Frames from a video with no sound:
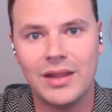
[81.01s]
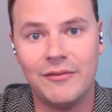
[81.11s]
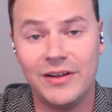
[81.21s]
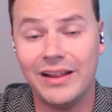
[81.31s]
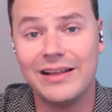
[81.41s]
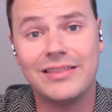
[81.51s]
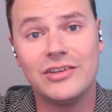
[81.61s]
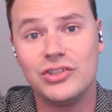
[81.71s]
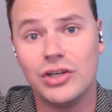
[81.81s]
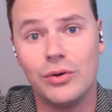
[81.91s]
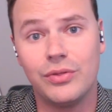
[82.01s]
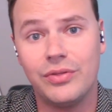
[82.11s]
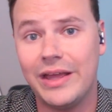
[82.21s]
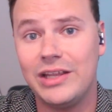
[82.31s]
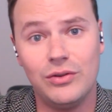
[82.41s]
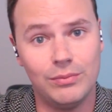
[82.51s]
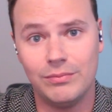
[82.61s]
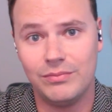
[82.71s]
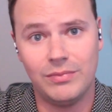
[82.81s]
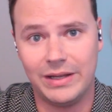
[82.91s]
If you like this show, thank you
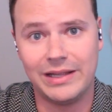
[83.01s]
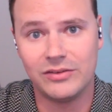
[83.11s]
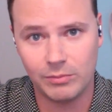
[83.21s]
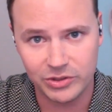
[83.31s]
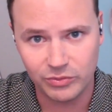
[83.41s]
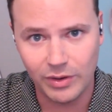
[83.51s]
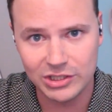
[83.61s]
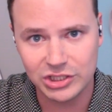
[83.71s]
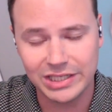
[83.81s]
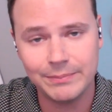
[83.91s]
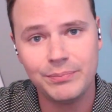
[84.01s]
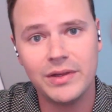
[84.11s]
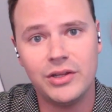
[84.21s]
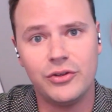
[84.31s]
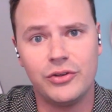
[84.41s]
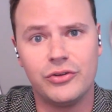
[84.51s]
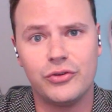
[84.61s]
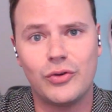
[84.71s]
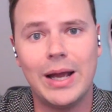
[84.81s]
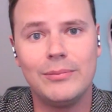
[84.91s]
again so much for watching it. You can
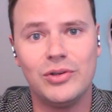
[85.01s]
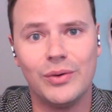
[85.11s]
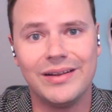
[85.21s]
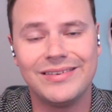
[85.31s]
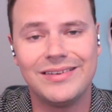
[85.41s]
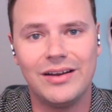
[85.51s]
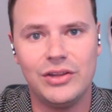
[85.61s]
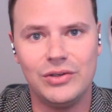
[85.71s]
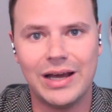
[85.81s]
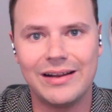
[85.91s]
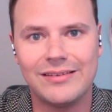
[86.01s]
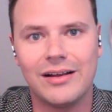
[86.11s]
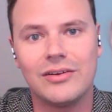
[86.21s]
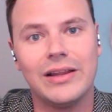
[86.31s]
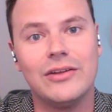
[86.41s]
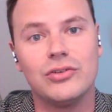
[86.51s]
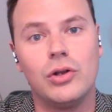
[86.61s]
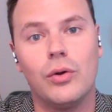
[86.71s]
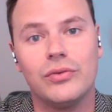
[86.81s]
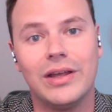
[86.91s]
subscribe to us, United Soccer Lounge
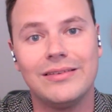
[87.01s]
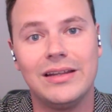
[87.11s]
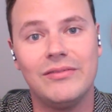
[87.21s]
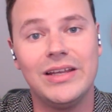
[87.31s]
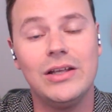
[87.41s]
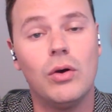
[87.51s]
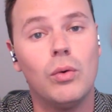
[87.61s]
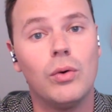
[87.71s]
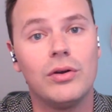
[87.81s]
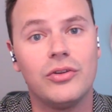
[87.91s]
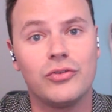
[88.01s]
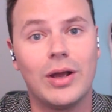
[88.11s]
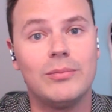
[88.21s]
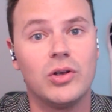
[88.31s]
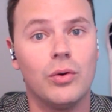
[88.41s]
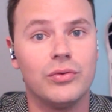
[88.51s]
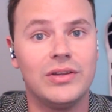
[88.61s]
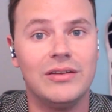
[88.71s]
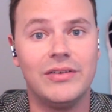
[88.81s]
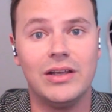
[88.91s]
on Goals.tv, or subscribe to Goals
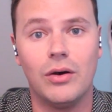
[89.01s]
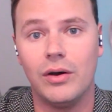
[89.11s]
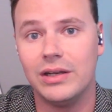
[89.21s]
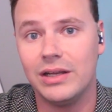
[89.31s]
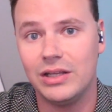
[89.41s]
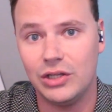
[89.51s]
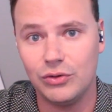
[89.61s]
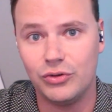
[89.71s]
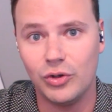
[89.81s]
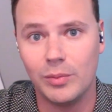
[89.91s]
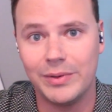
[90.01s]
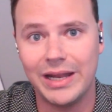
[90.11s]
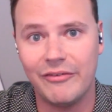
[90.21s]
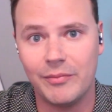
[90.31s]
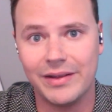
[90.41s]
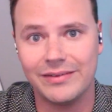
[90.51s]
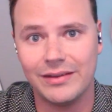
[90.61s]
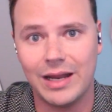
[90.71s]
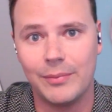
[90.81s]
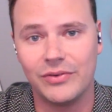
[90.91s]
TV on YouTube and never miss
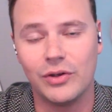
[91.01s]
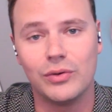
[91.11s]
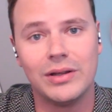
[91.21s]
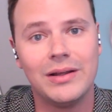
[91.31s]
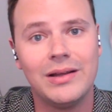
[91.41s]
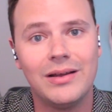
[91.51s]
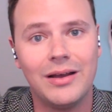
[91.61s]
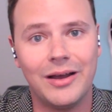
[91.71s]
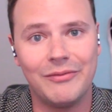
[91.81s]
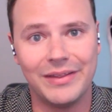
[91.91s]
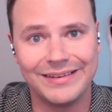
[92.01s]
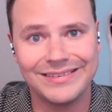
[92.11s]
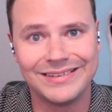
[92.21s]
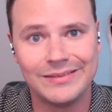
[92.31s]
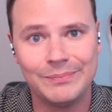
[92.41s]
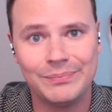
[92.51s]
an episode of this.